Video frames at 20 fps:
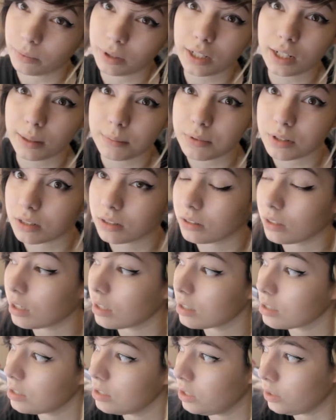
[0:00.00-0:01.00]
when it comes to a
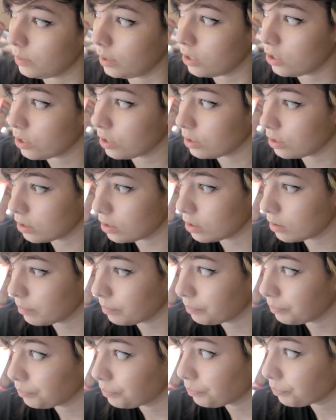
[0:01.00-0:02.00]
lot of situations.
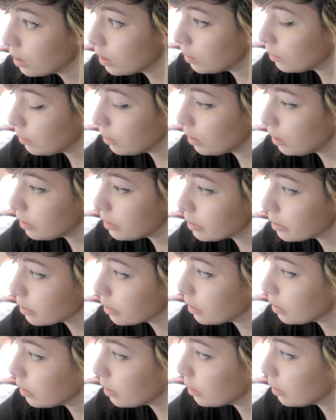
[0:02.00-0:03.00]
What's
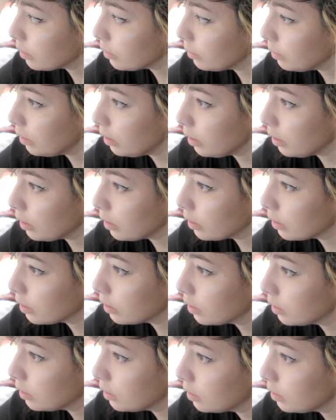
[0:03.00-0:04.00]
gonna work?
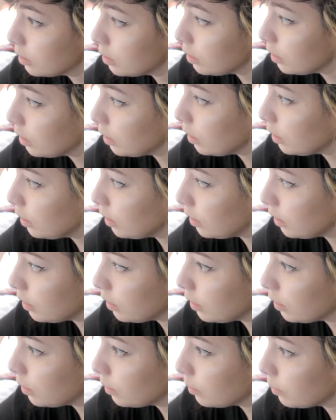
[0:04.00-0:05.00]

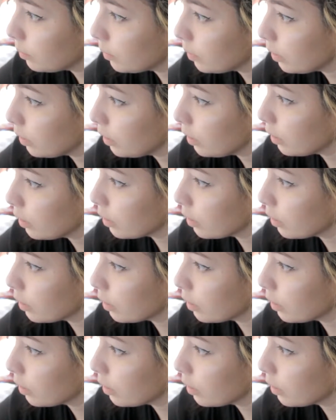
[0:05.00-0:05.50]
Teamwork.